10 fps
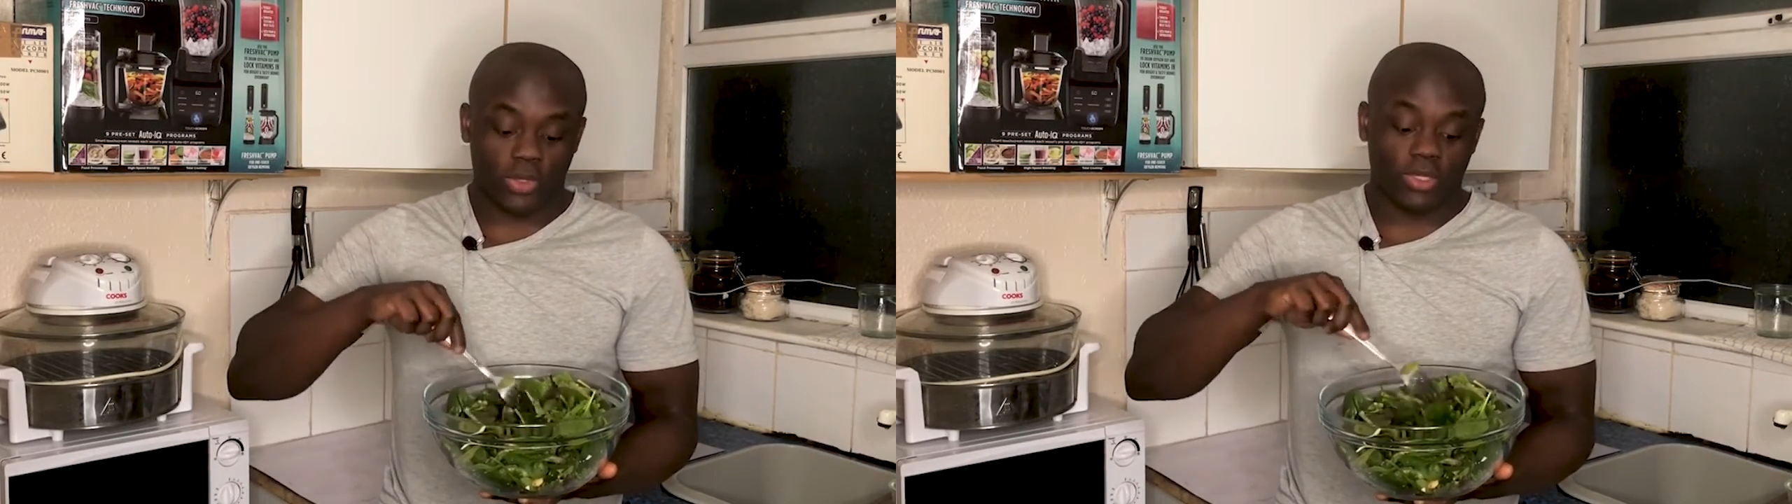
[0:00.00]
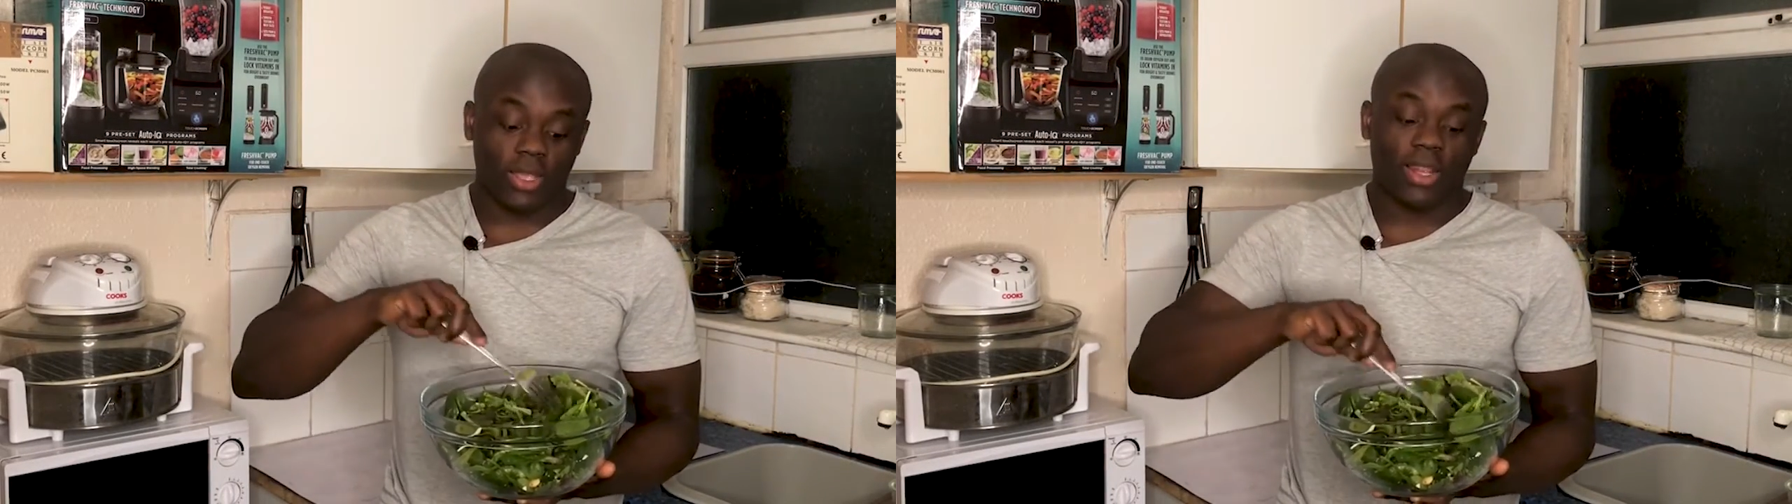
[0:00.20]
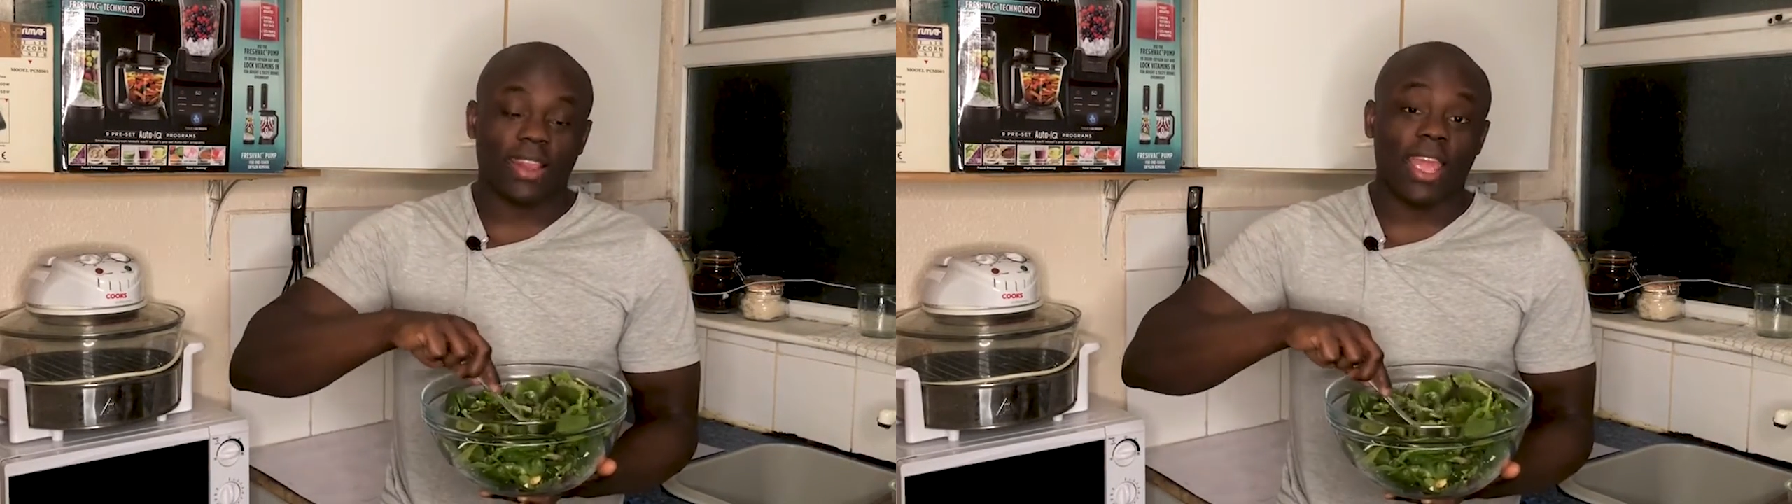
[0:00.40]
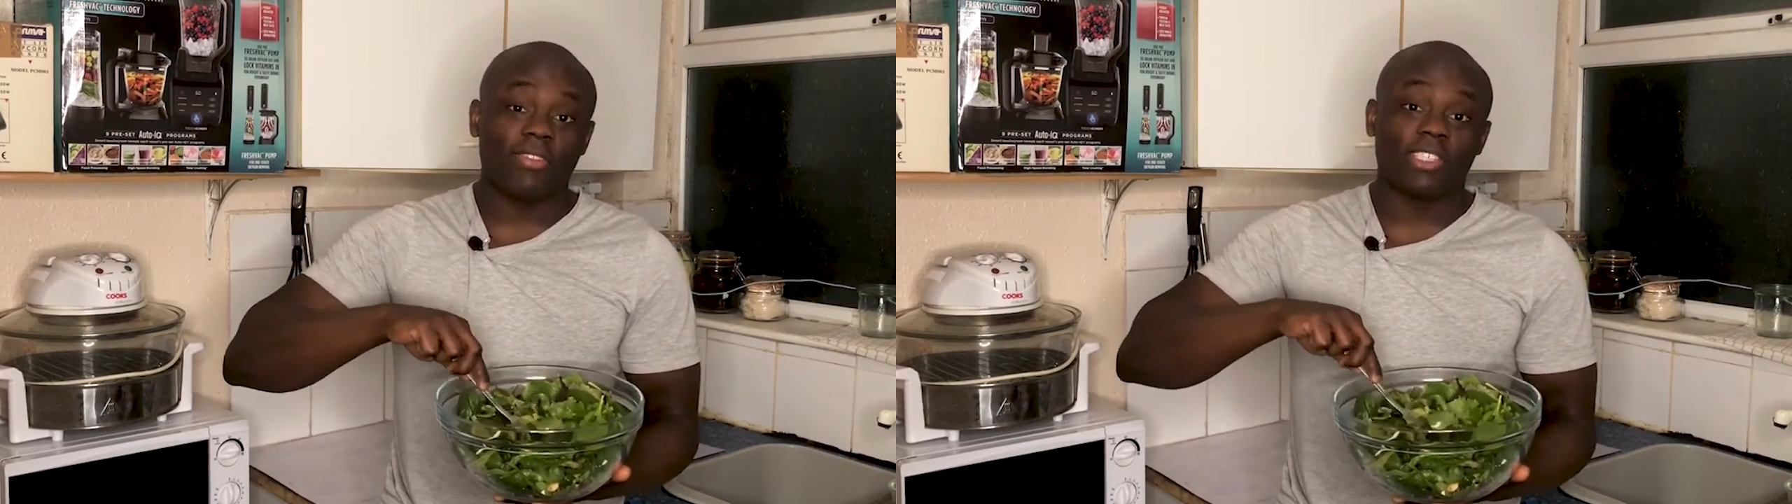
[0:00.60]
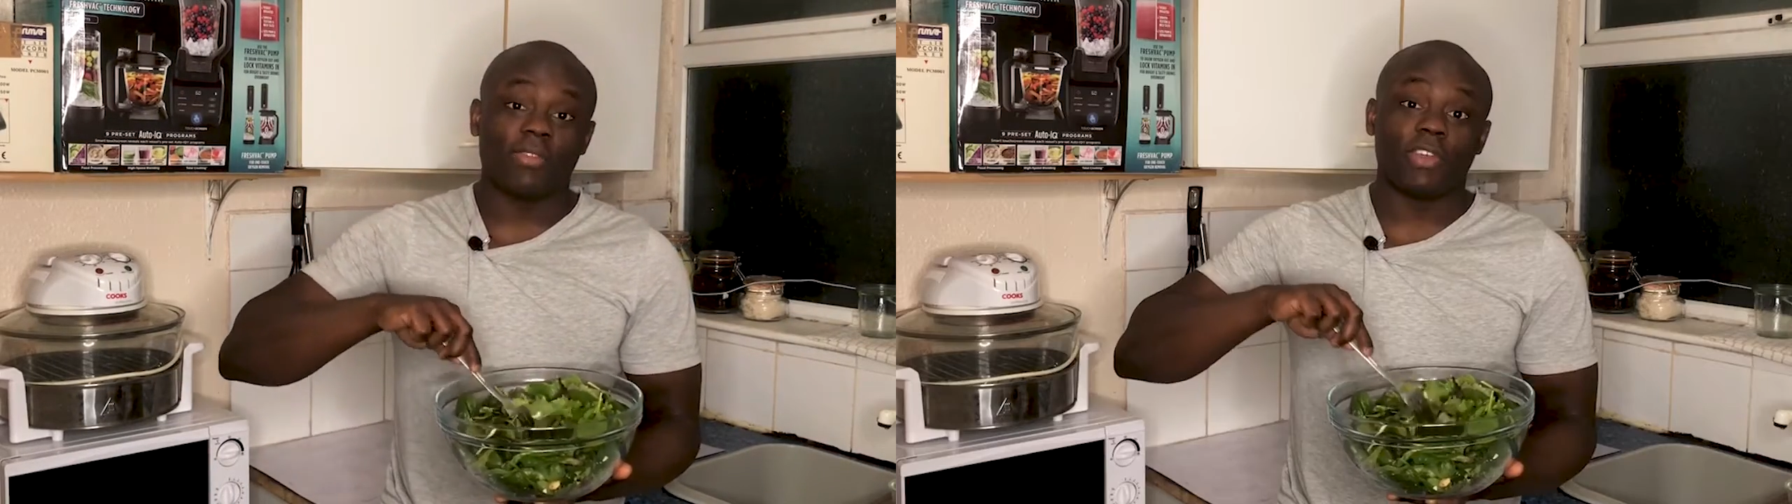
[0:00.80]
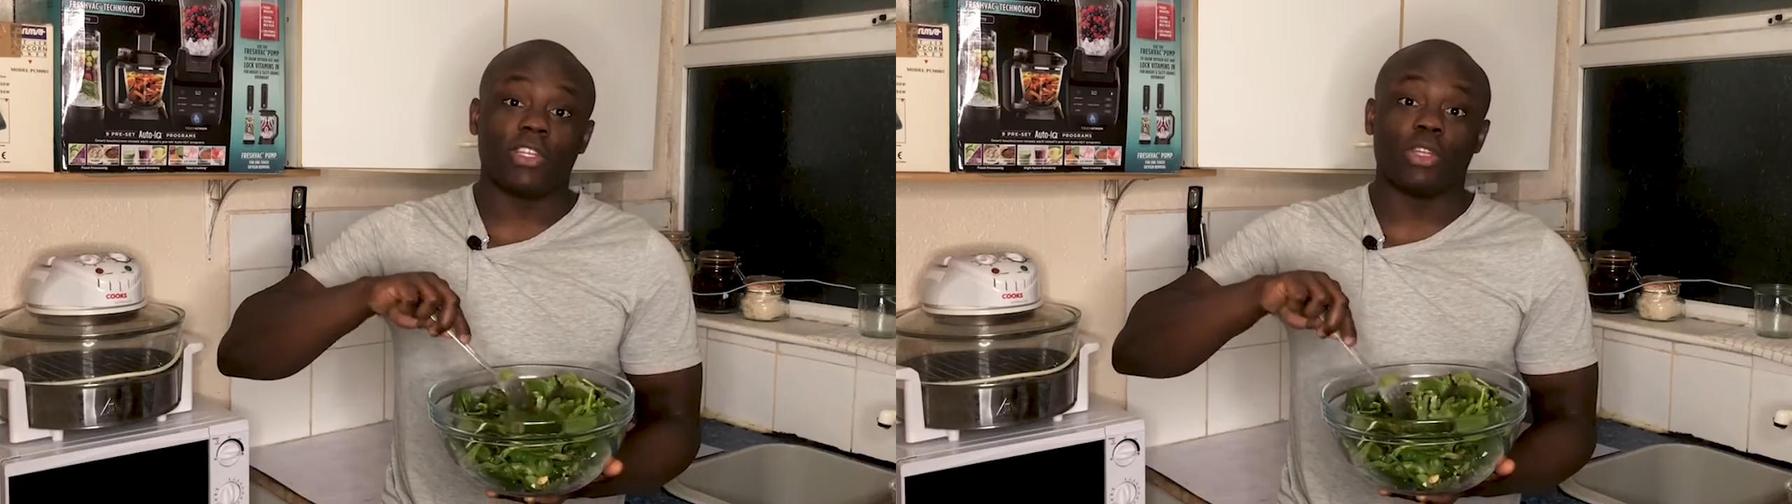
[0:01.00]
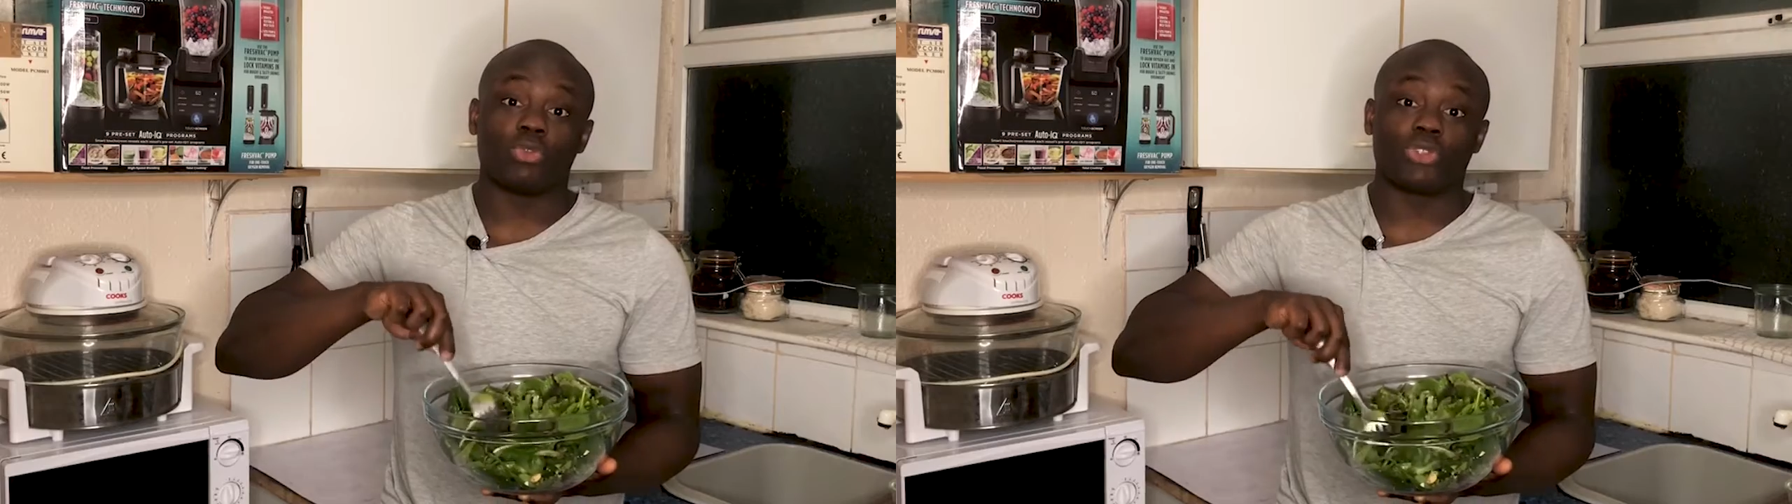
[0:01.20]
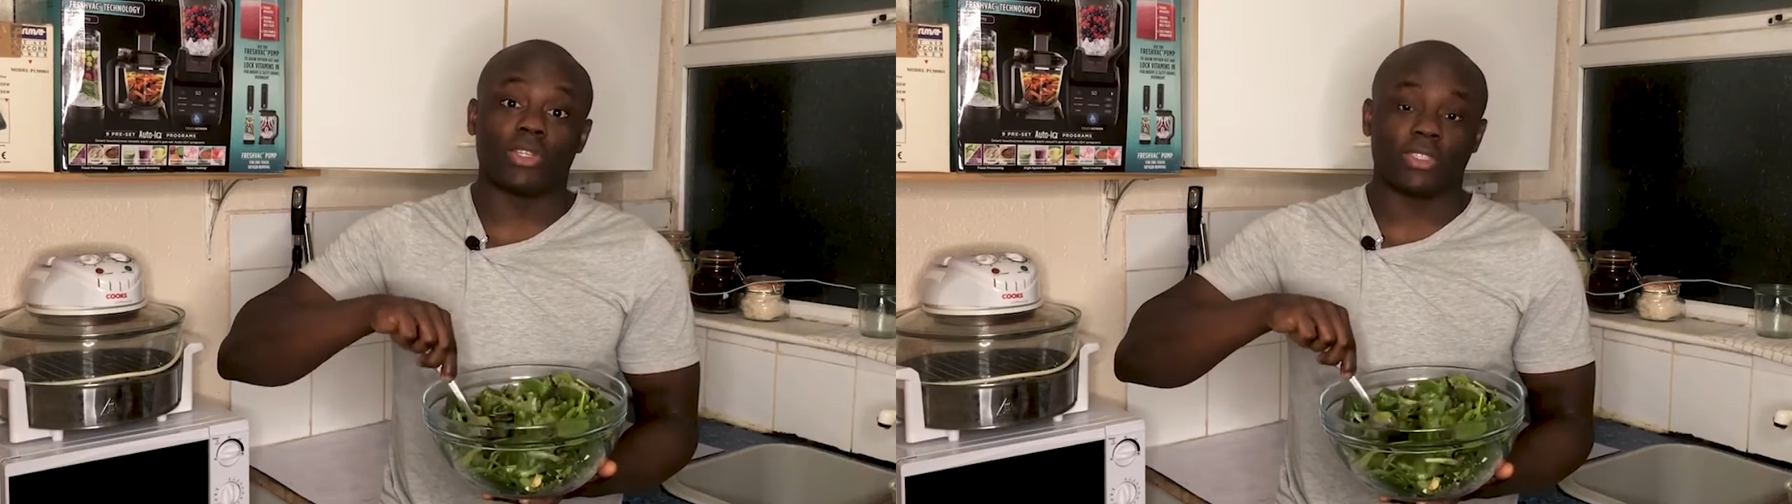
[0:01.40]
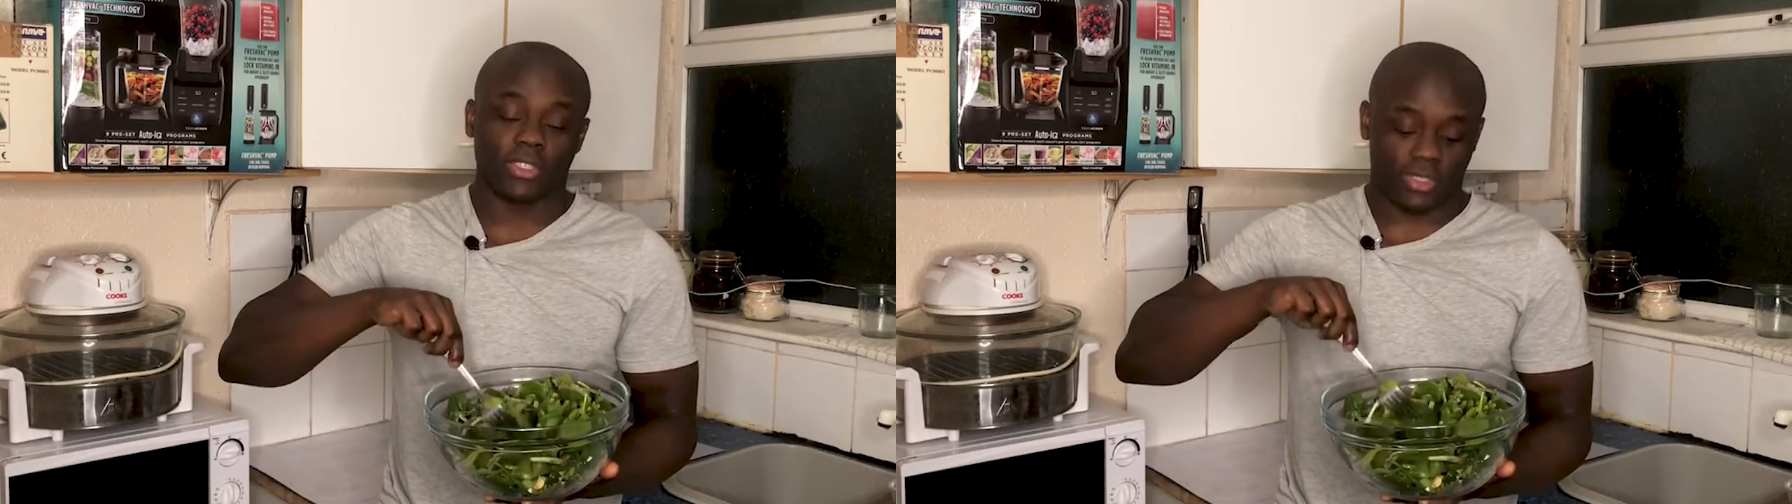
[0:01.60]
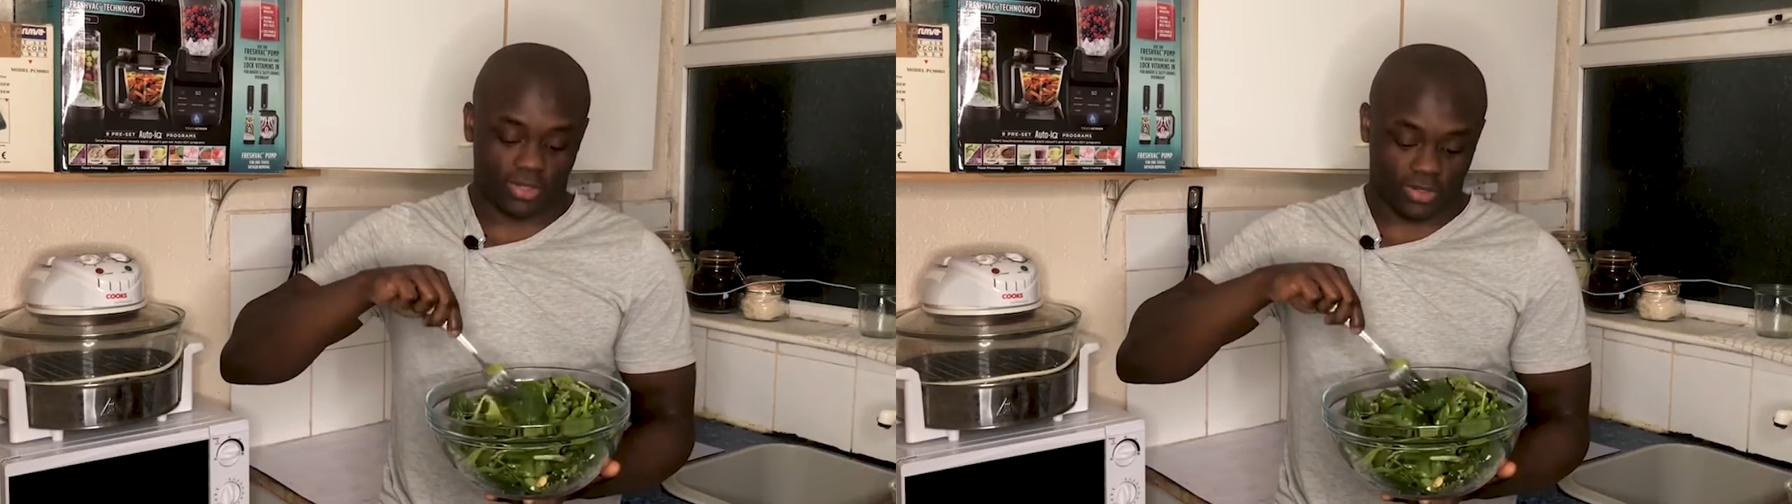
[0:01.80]
with life-saving
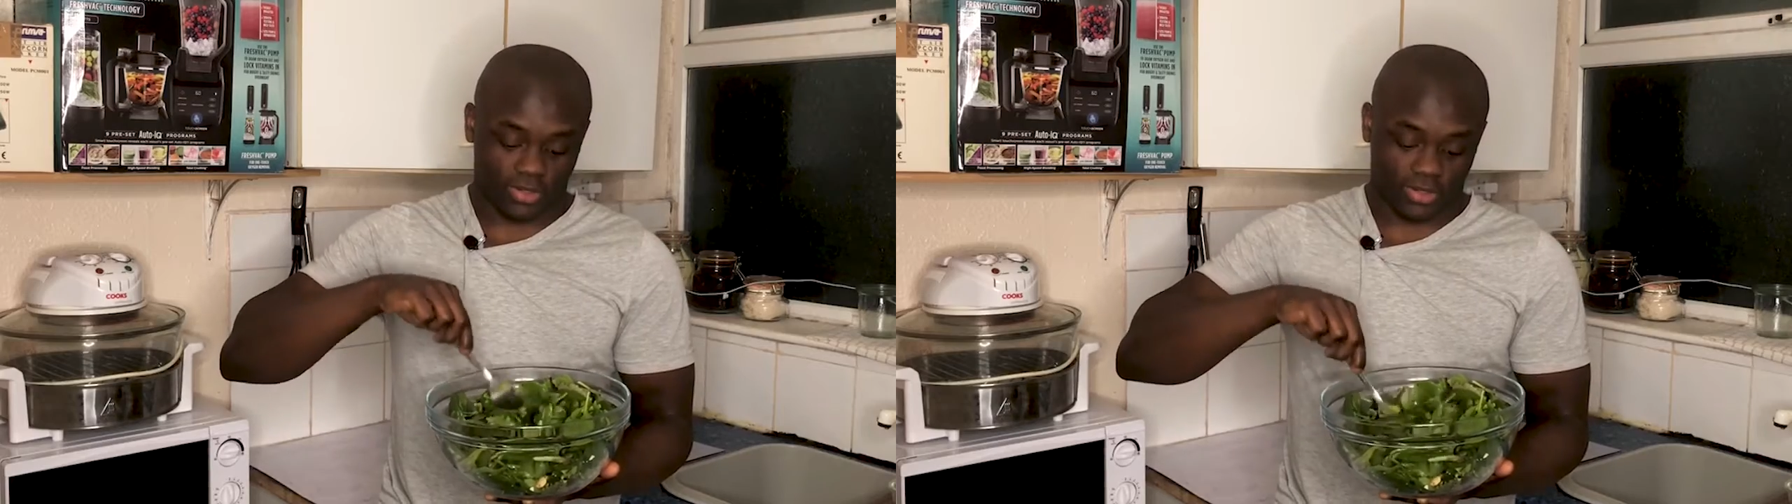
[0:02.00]
nutrients.